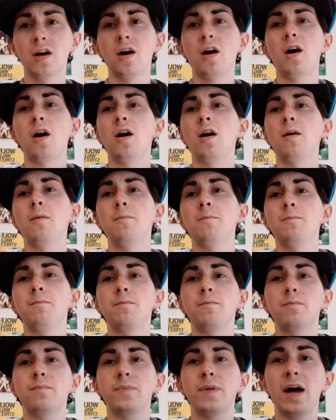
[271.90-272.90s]

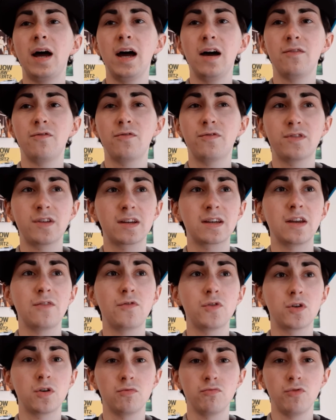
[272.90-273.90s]
that have
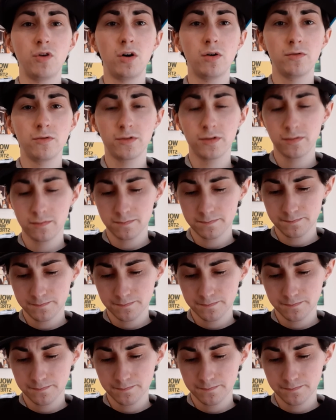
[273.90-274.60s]
significant roles.